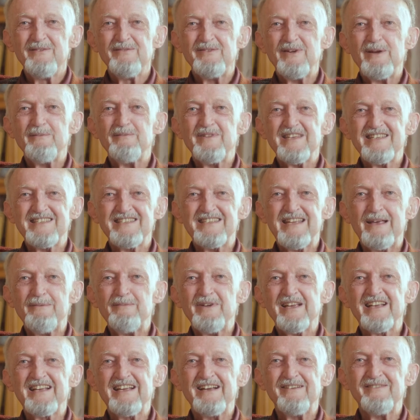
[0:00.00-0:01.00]
from the
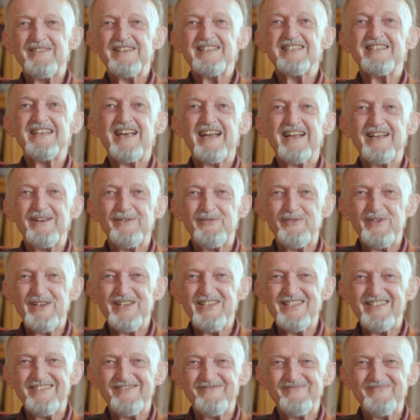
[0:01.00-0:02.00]
stomach of a
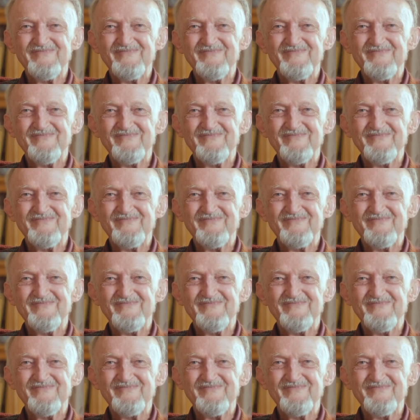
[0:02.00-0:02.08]
suckerfish.